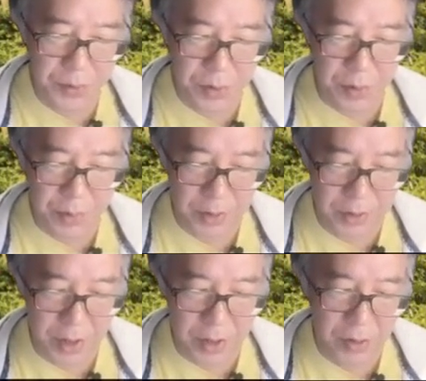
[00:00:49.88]
of
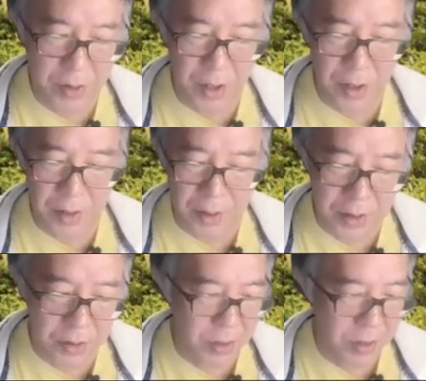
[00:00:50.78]
thermalization in an
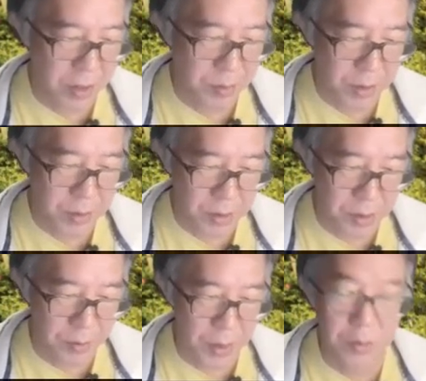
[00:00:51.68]
isolated
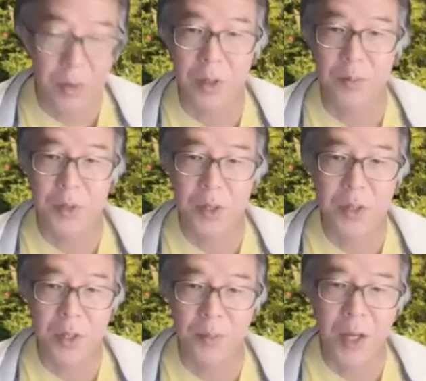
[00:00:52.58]
macroscopic quantum
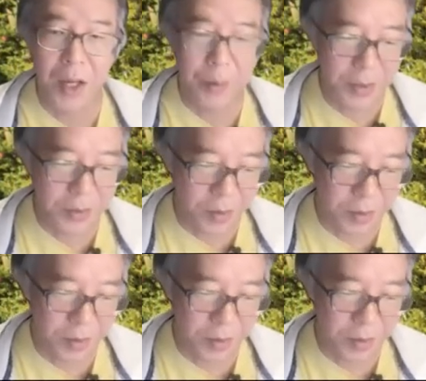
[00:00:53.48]
system. I'm not